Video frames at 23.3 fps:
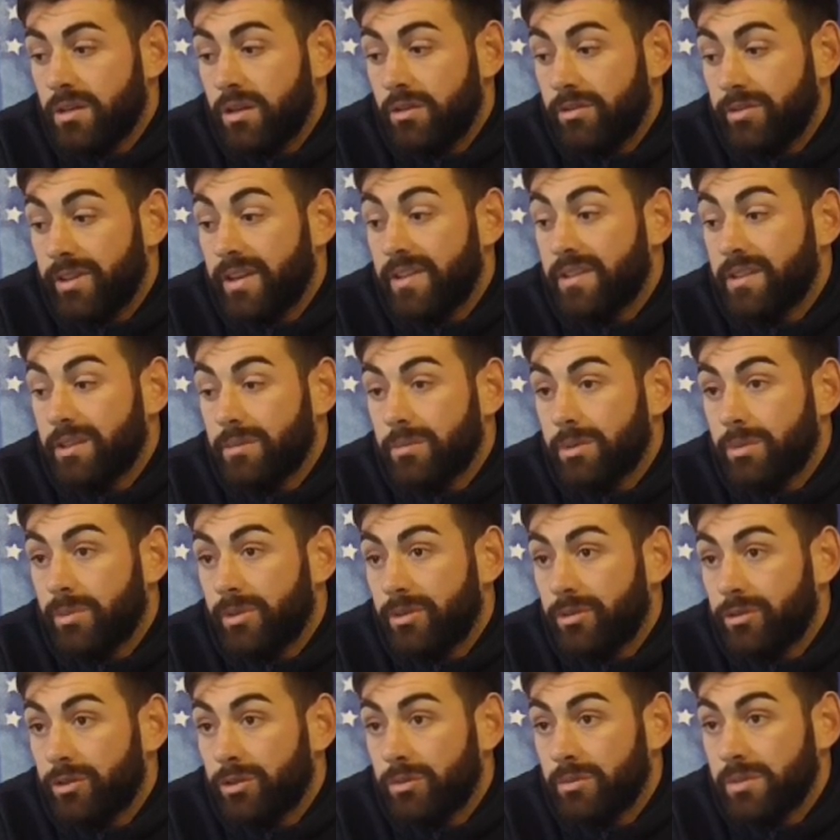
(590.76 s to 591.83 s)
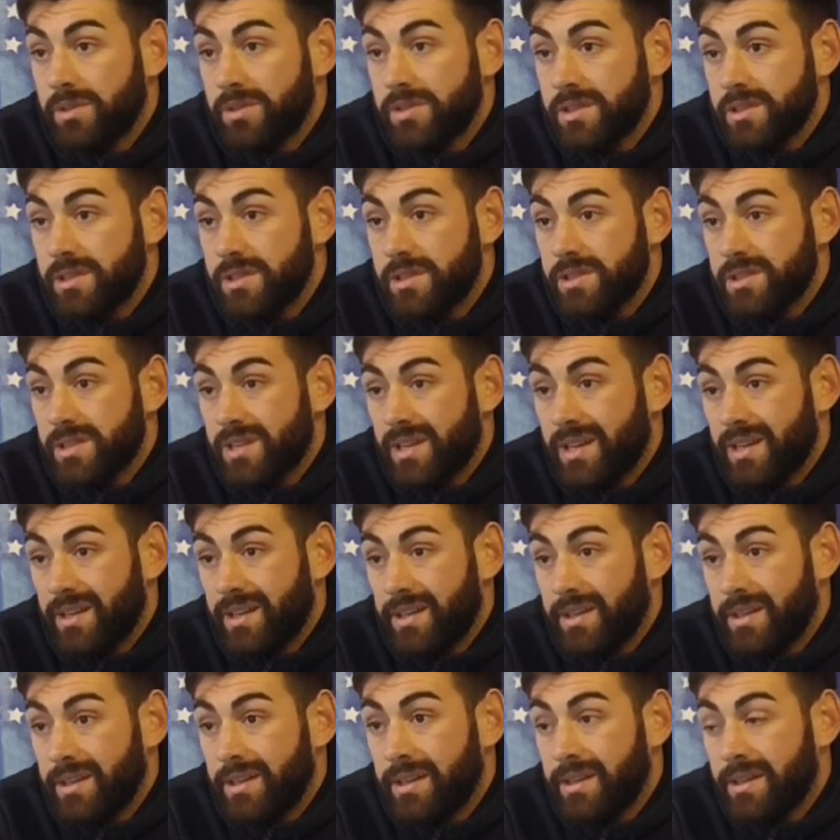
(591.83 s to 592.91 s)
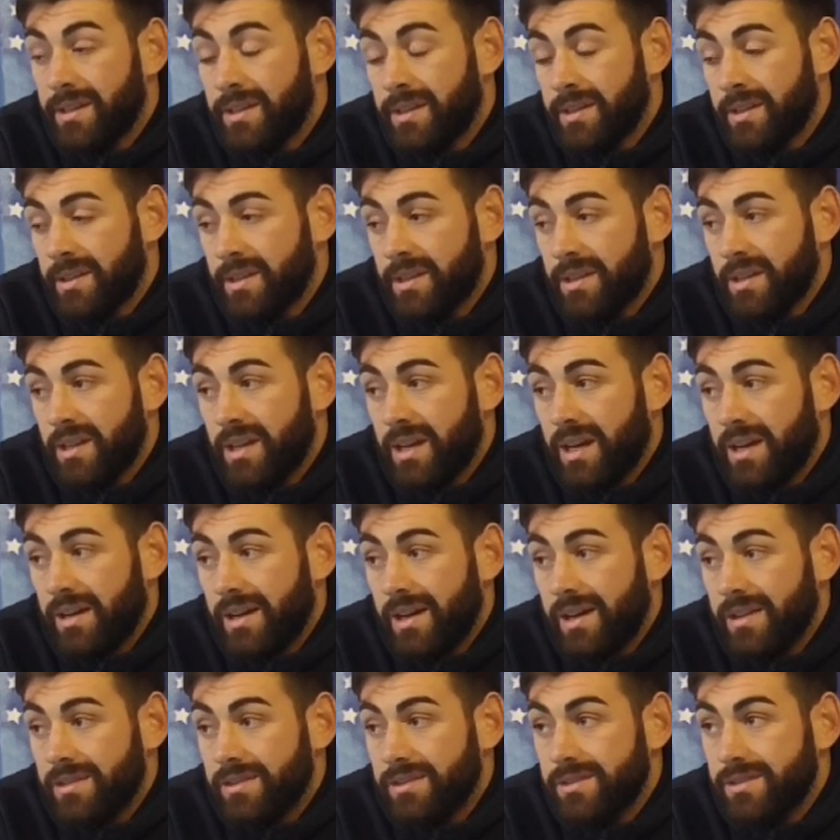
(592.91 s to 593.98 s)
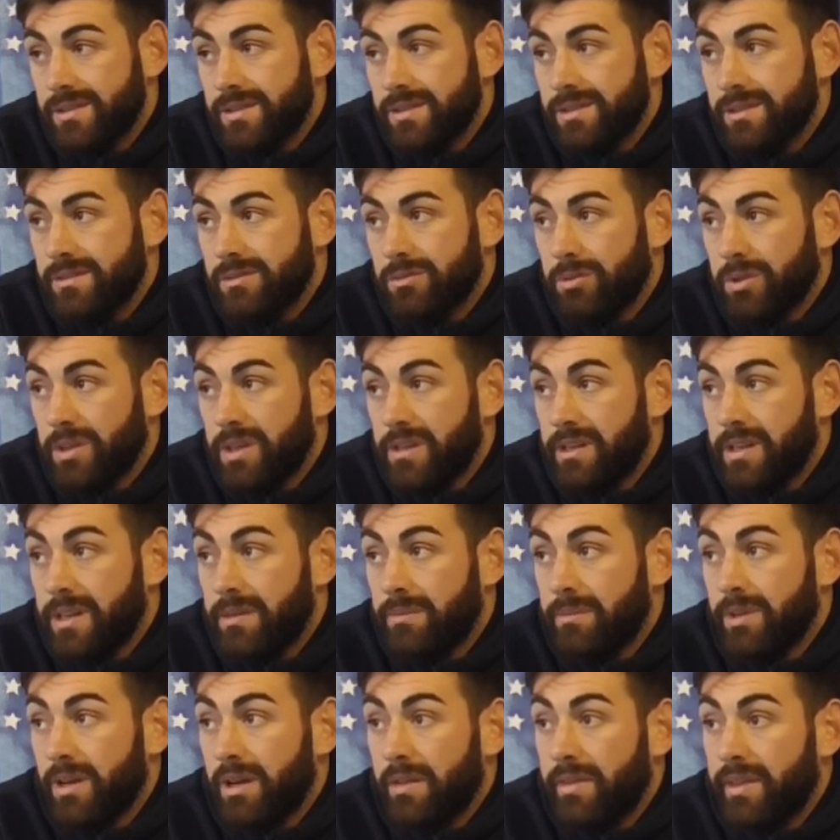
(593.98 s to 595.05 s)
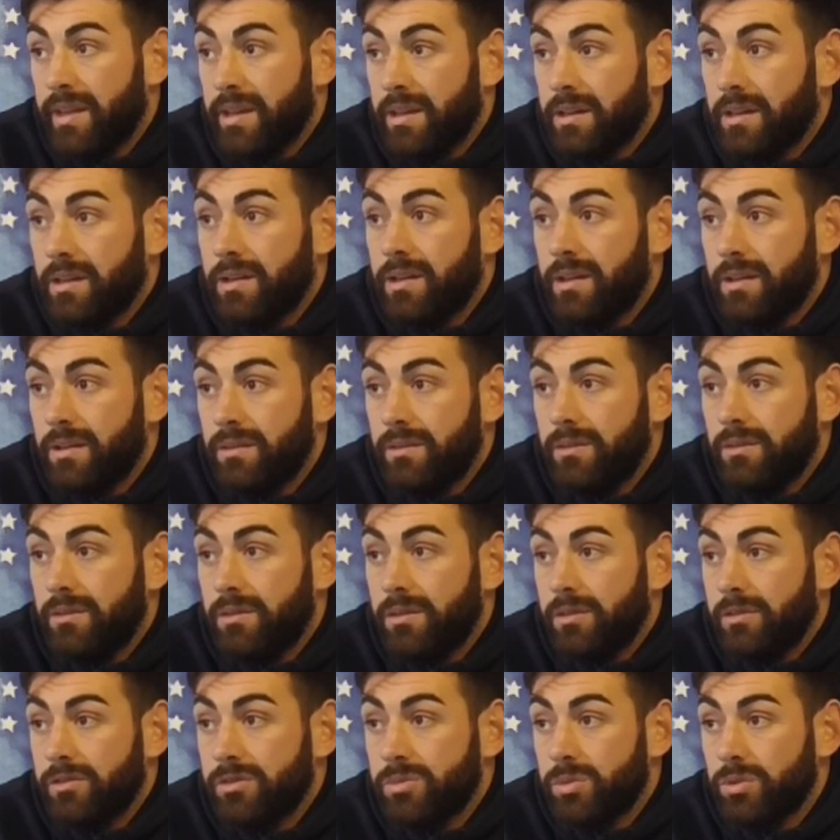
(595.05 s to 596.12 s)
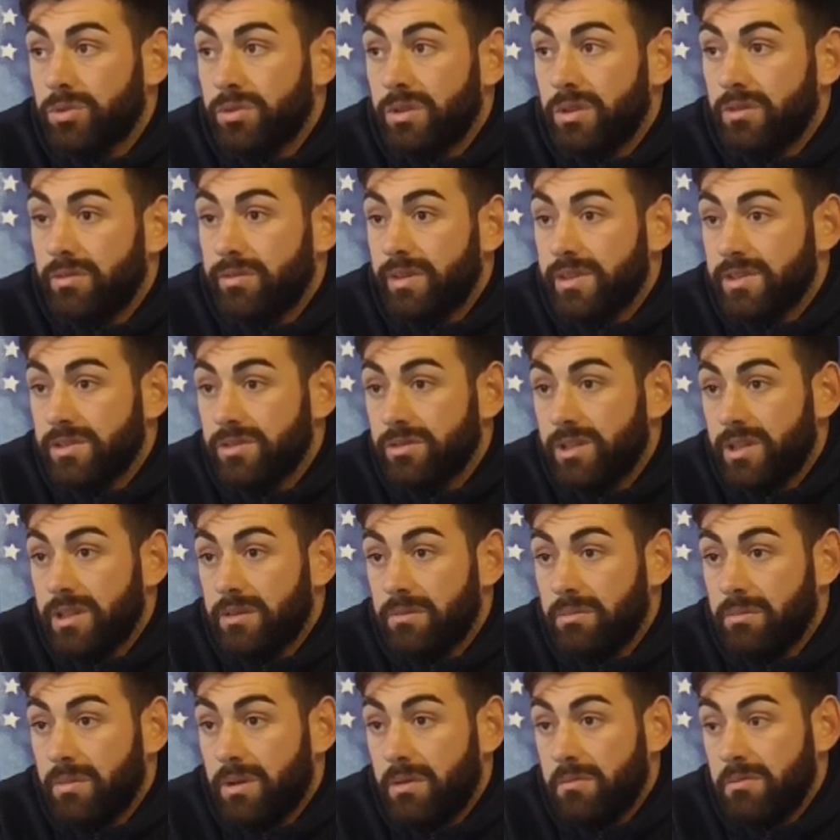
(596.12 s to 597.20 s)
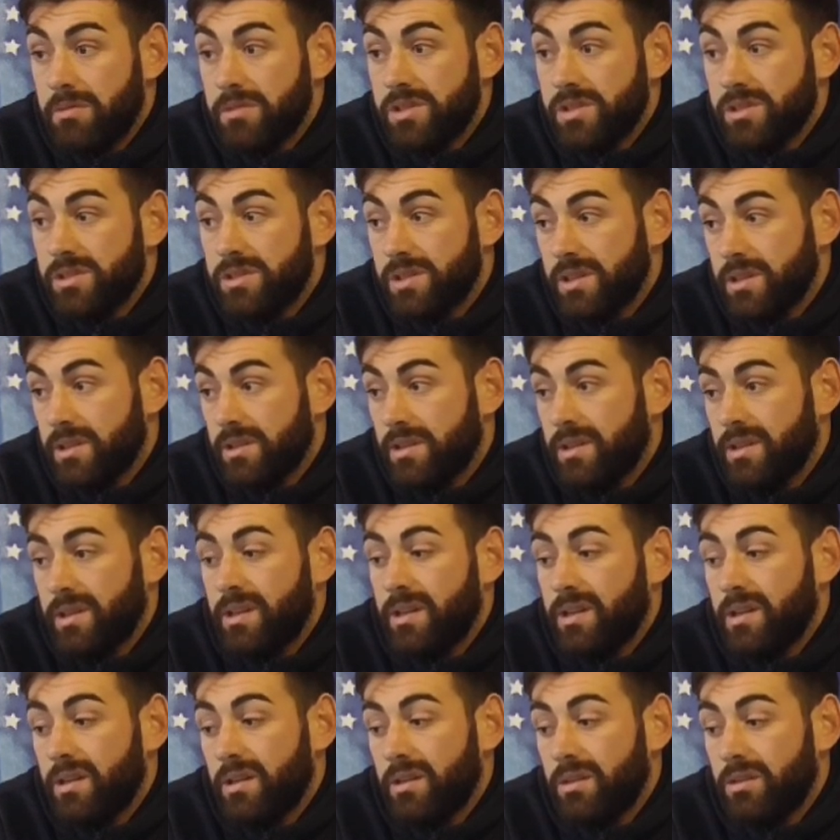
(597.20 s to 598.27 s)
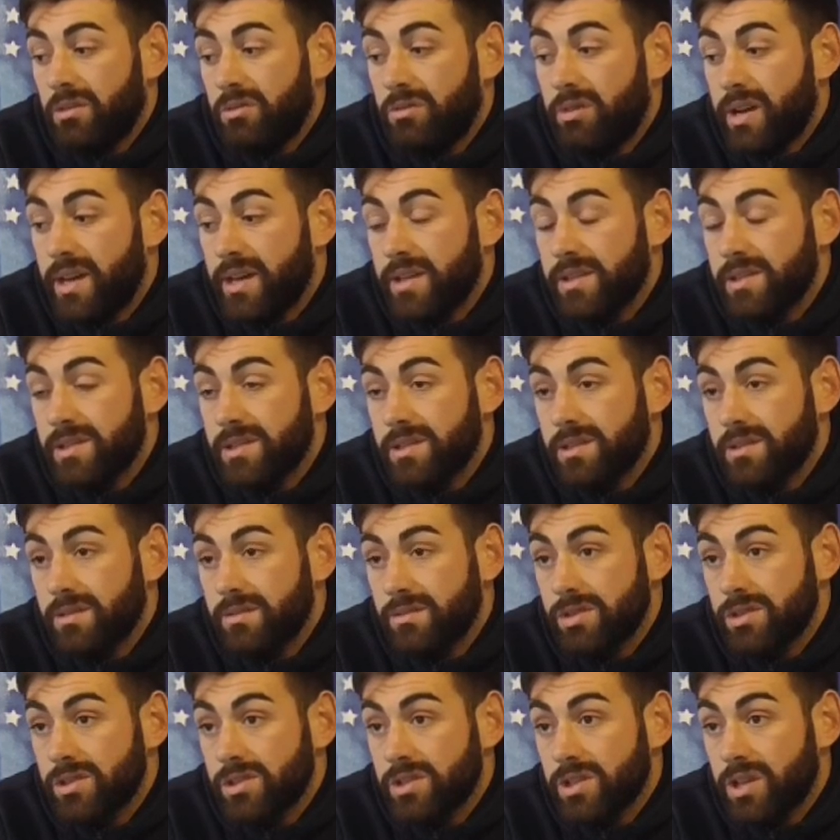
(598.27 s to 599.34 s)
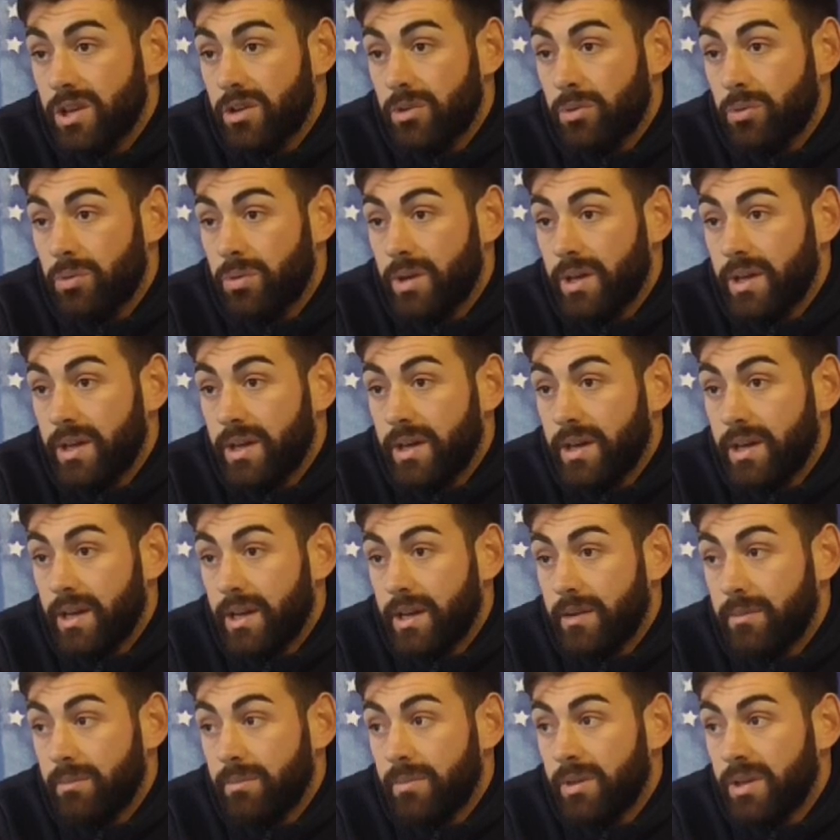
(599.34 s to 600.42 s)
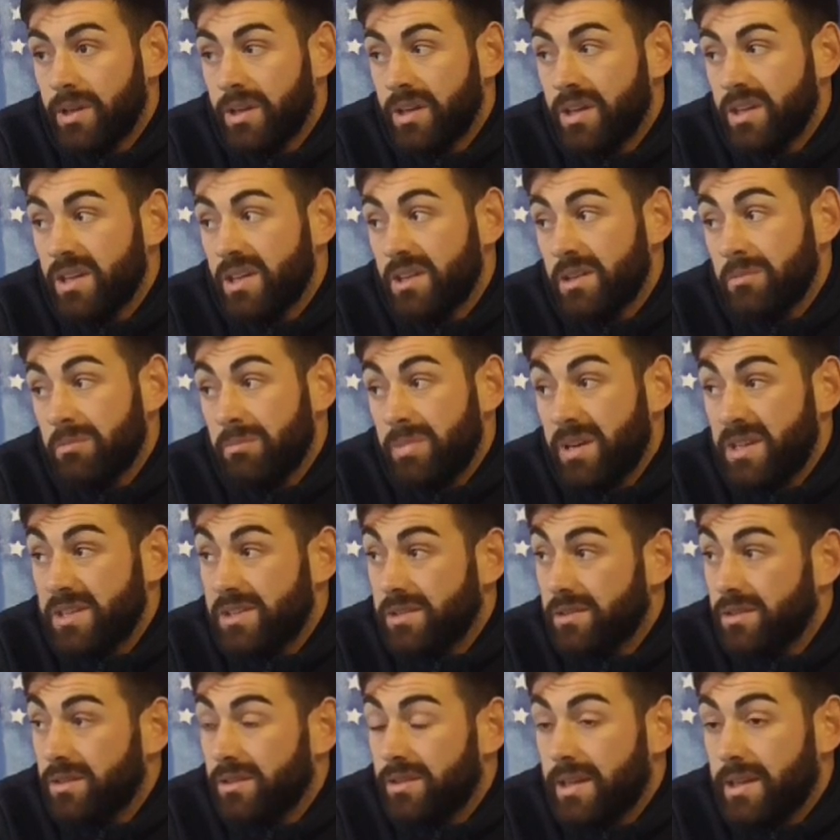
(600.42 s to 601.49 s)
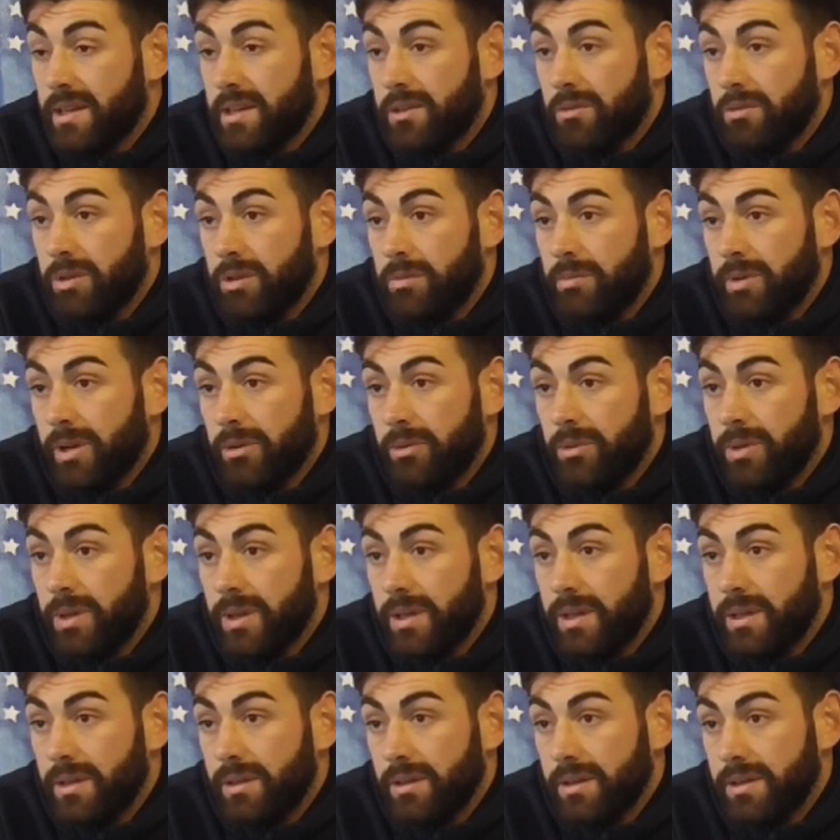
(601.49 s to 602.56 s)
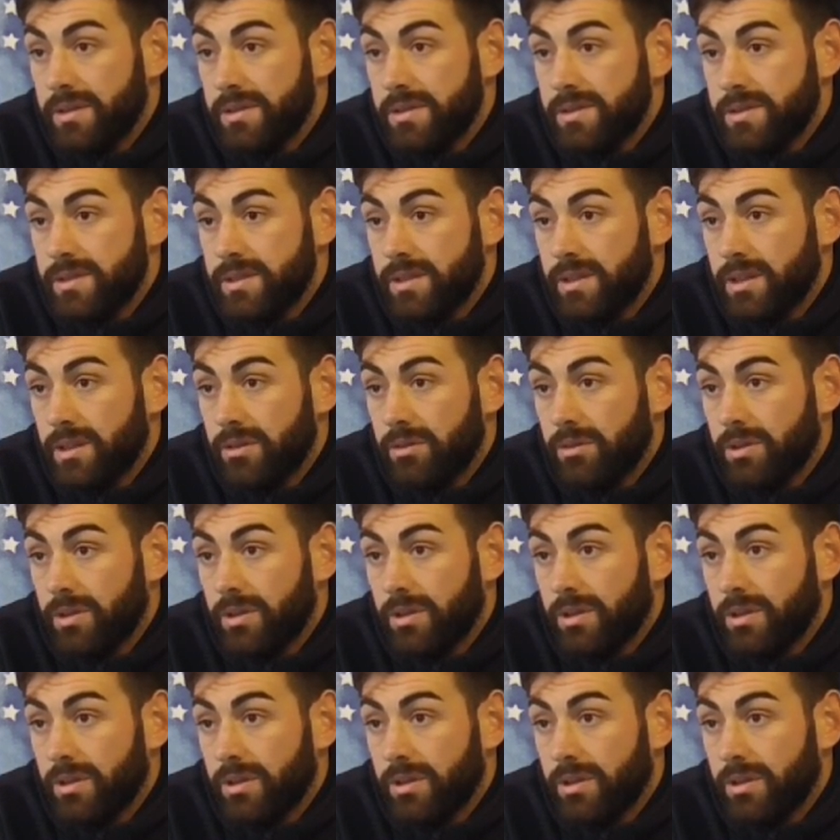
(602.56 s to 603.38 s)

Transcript: affected my performances, and it's one of them that I think I've spoke to the physio team, and we just need to rest just now and basically take it week by week and see how